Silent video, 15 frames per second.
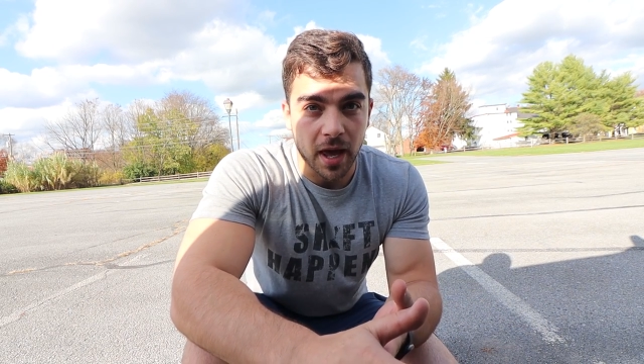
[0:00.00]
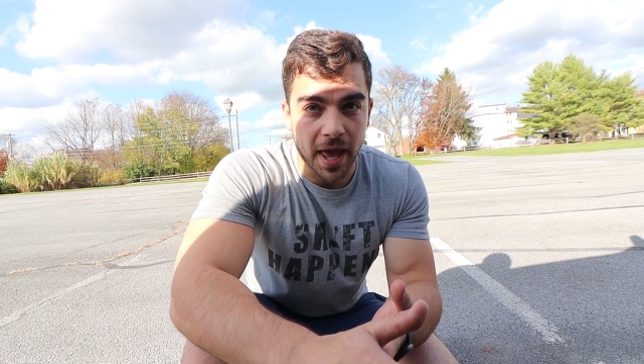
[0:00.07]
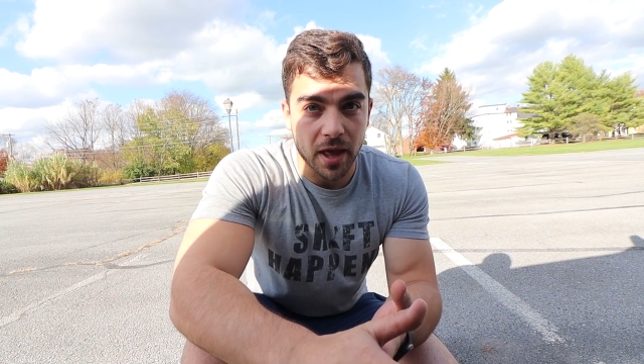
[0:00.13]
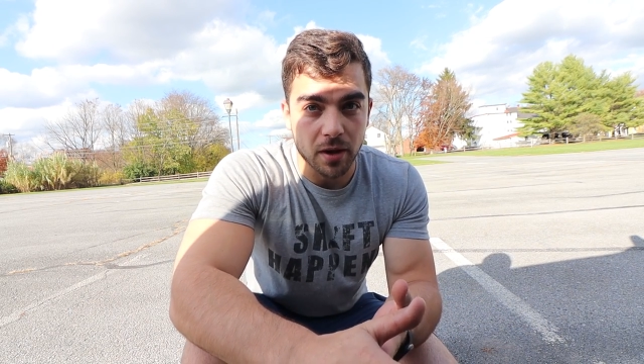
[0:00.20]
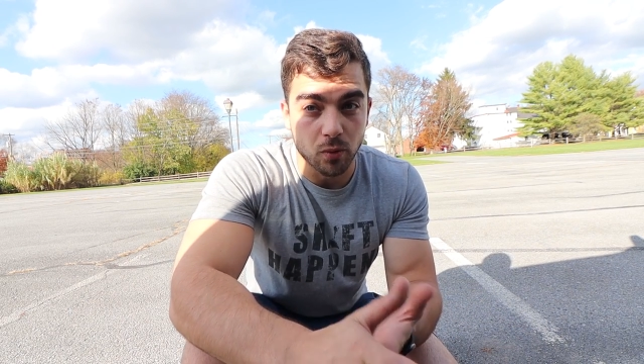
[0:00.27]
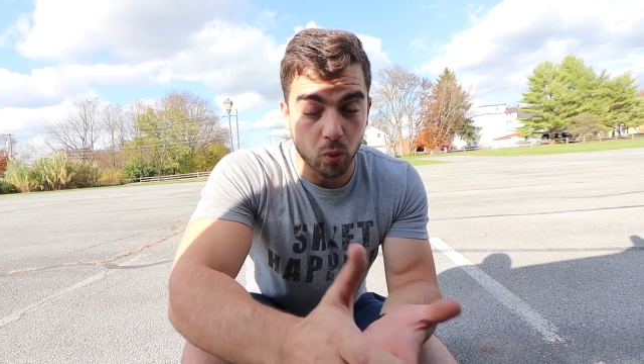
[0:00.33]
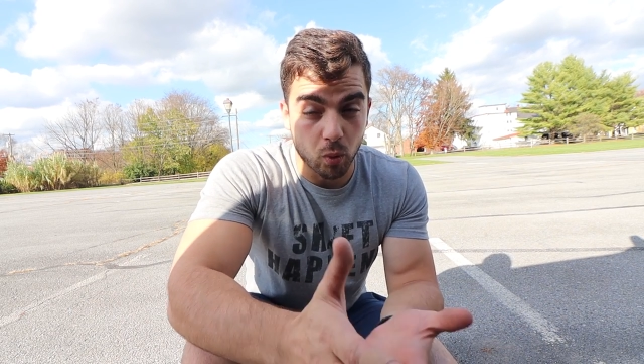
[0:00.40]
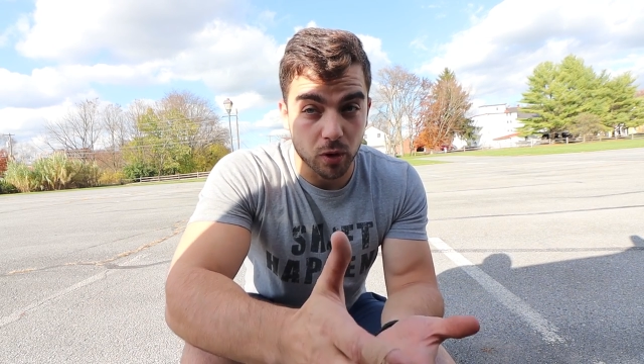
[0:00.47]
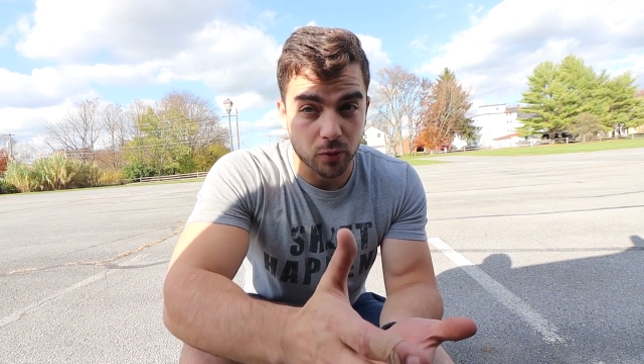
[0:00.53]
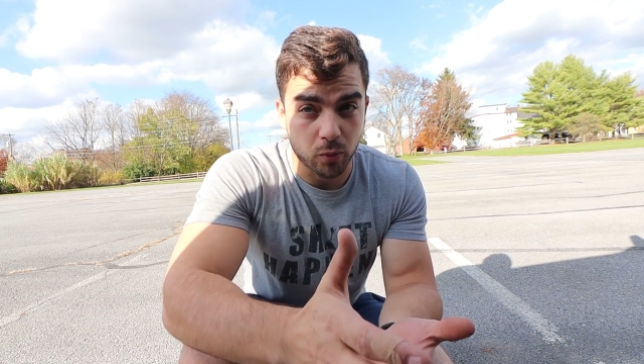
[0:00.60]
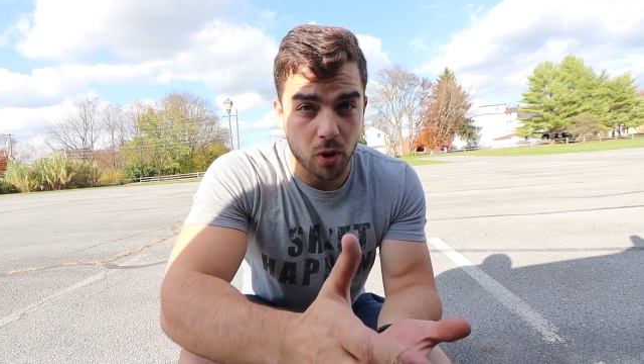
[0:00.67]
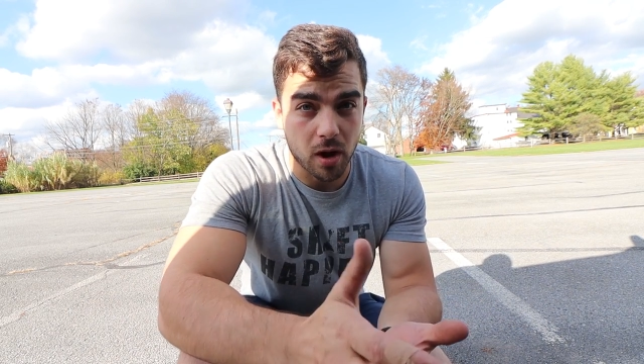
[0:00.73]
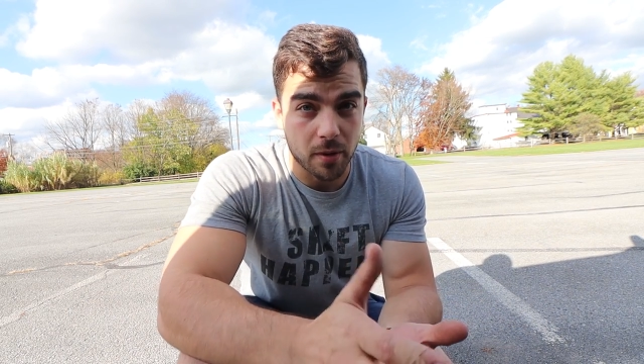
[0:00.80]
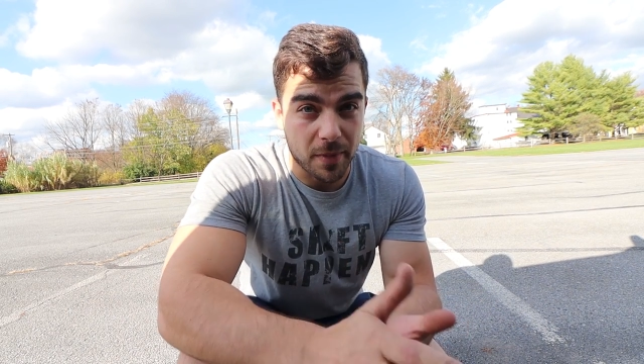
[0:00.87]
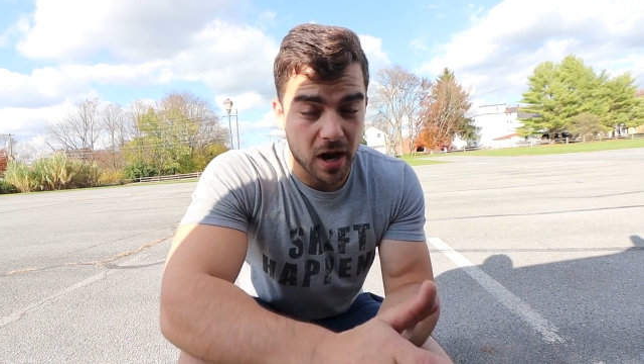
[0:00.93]
and
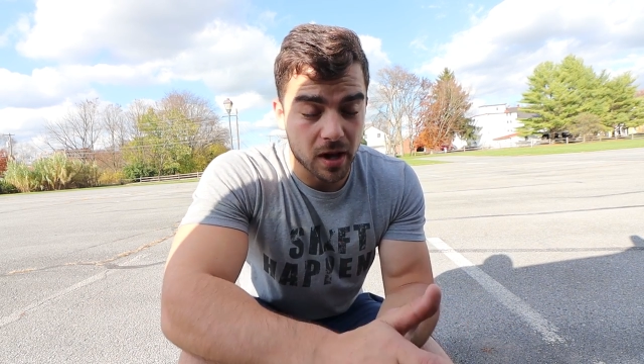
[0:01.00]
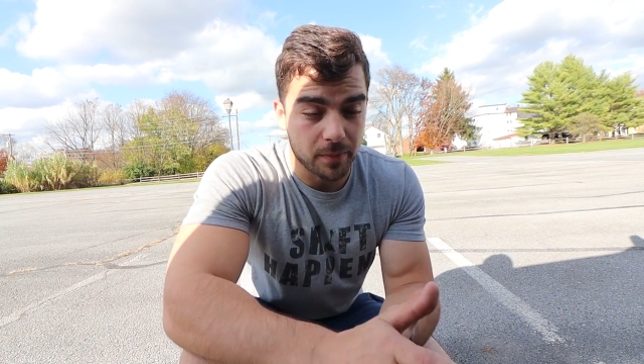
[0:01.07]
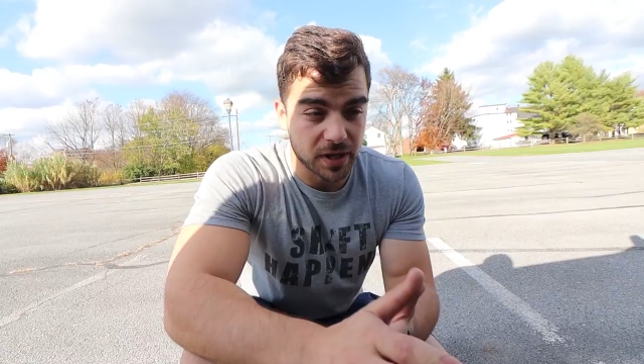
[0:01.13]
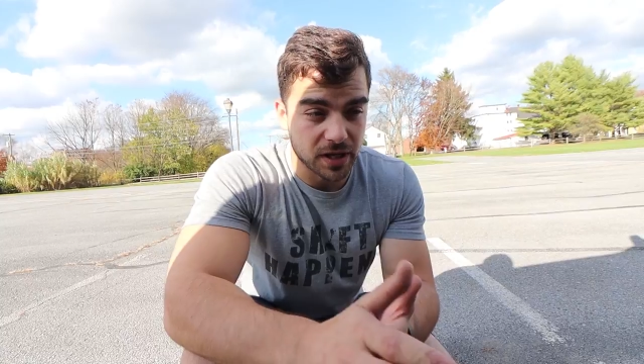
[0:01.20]
worthwhile in my